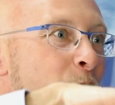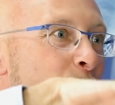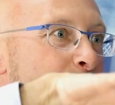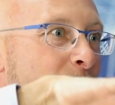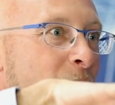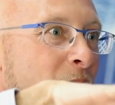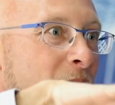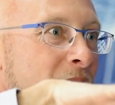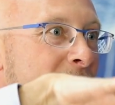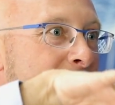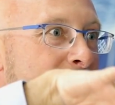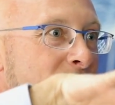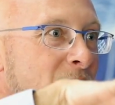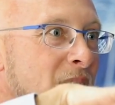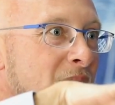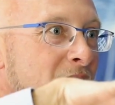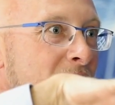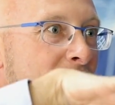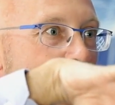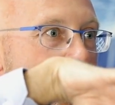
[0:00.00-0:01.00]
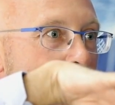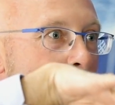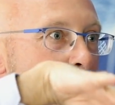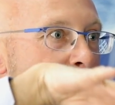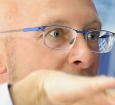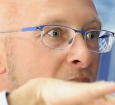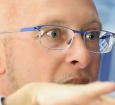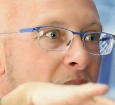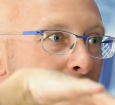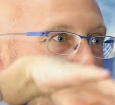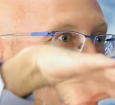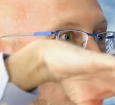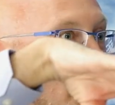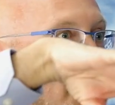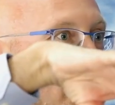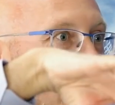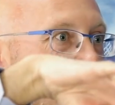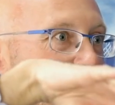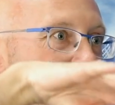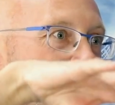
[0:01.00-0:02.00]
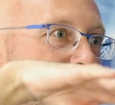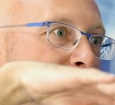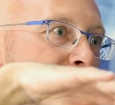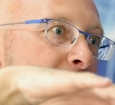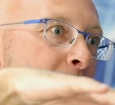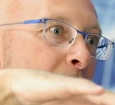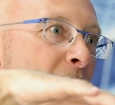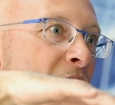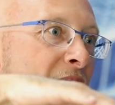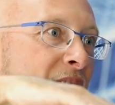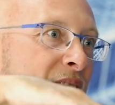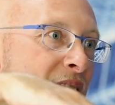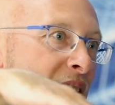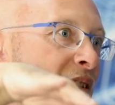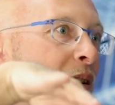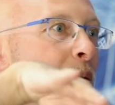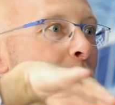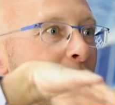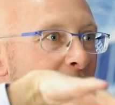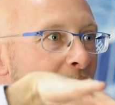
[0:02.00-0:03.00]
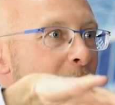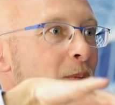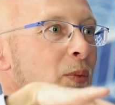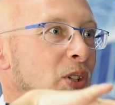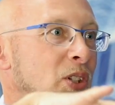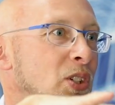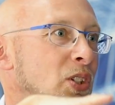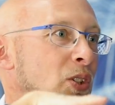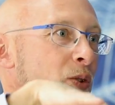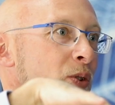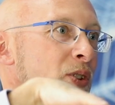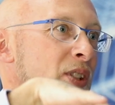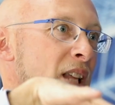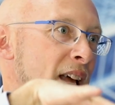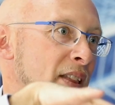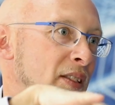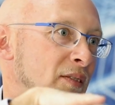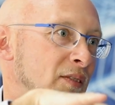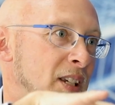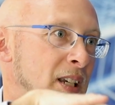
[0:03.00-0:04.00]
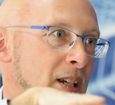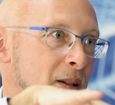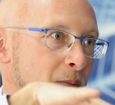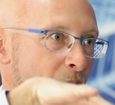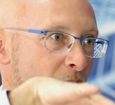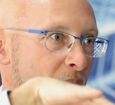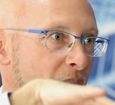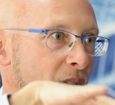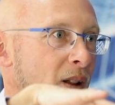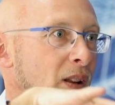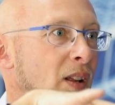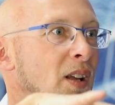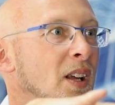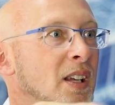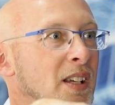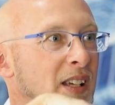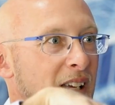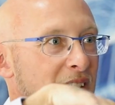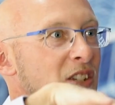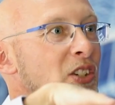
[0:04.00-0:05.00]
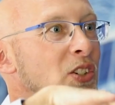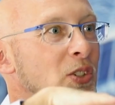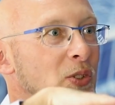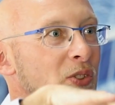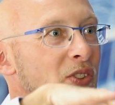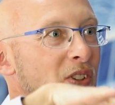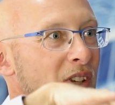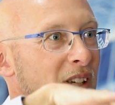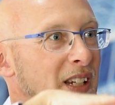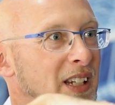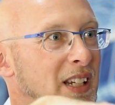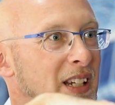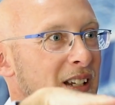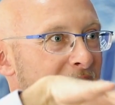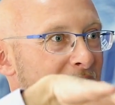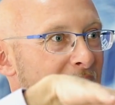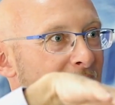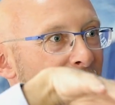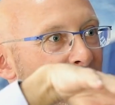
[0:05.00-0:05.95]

perfectly fitted up and positioned in the space. And so being able to use that 3D model and using the